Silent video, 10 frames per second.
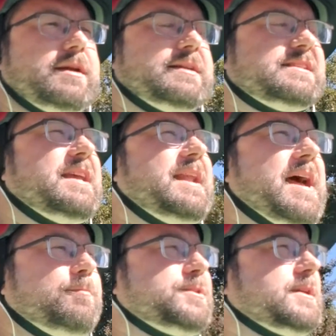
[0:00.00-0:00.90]

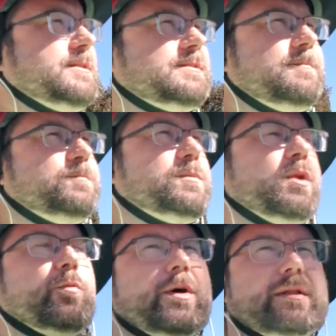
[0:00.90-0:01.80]
synapses
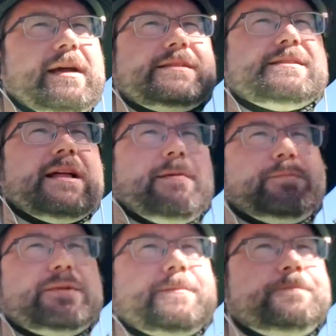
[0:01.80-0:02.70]
while I slept.